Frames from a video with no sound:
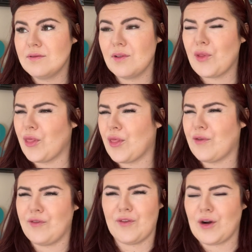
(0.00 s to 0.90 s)
the
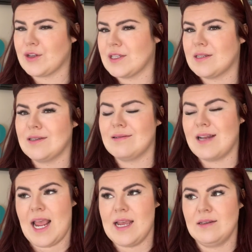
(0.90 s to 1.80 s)
first
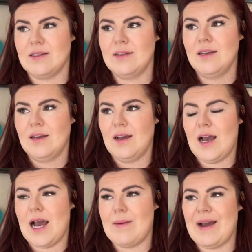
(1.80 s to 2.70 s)
night.
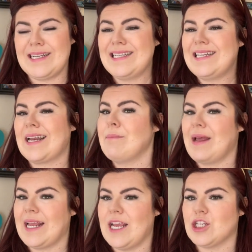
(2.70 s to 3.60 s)
I didn't need any
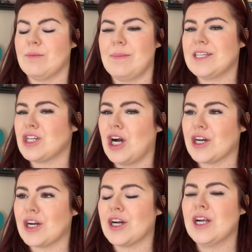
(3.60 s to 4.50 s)
medication, but my
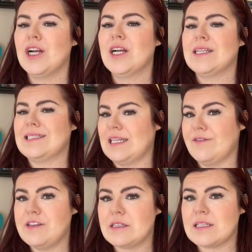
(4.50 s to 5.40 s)
daughter did
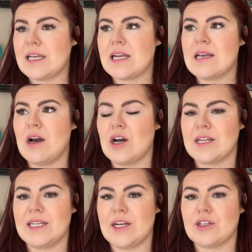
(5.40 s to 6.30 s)
feel sick on a
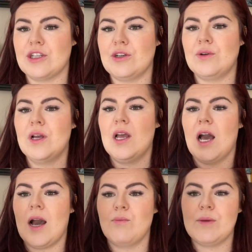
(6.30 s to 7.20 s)
day or two.
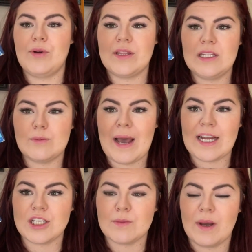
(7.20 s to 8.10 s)
We put these
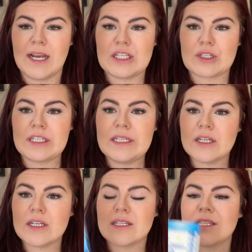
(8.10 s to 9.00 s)
patches behind her
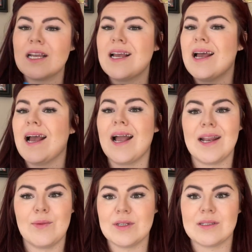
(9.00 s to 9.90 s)
ears and
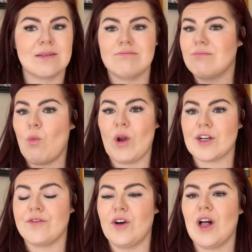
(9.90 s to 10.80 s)
it was
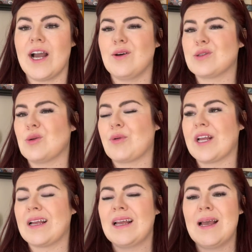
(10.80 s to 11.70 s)
wonderful. I also
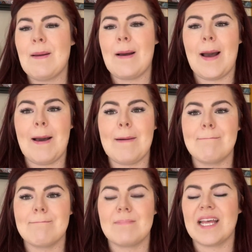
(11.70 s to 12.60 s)
bring
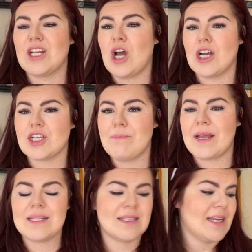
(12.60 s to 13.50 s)
like nausea
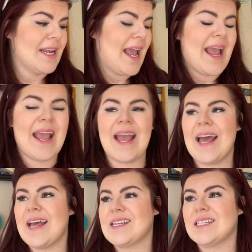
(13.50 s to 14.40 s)
medicine
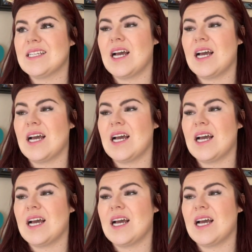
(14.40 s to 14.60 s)
and